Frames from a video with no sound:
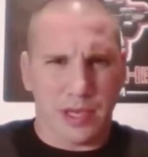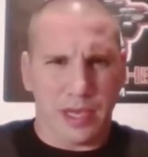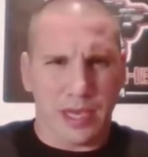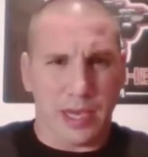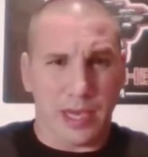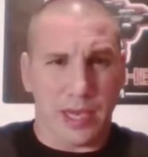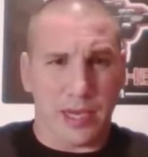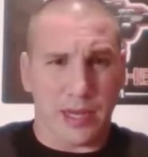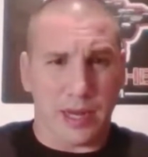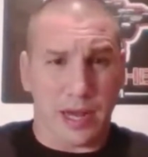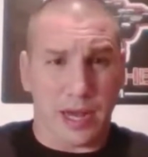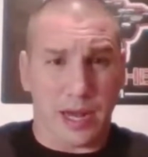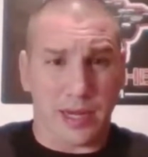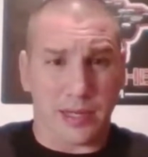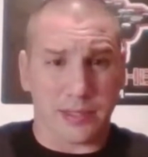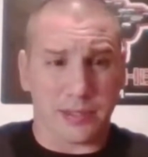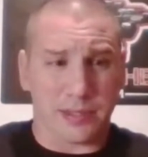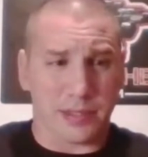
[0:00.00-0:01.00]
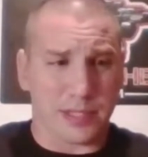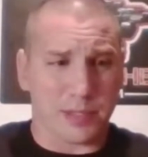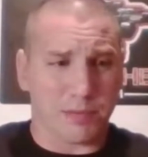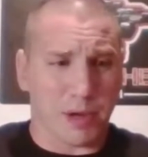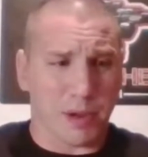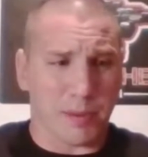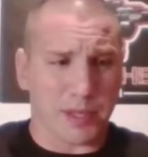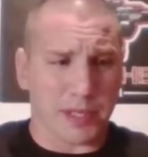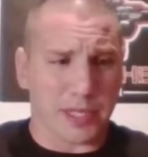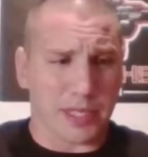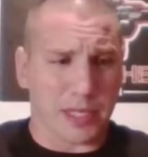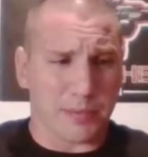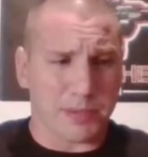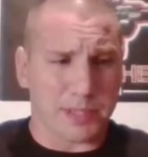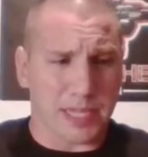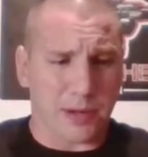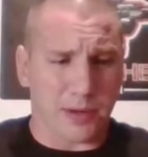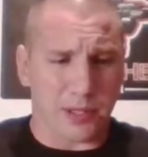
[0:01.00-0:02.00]
And honestly, it's probably gonna end
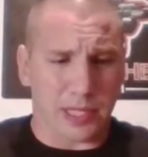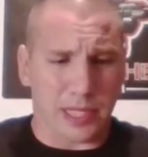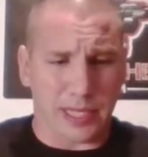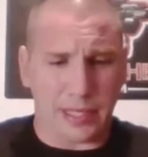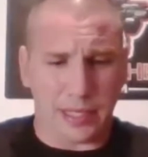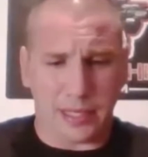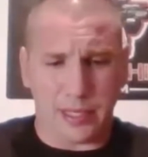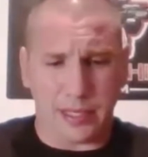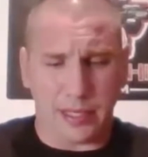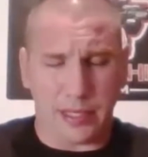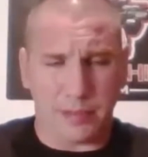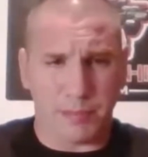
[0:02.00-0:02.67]
up sounding like a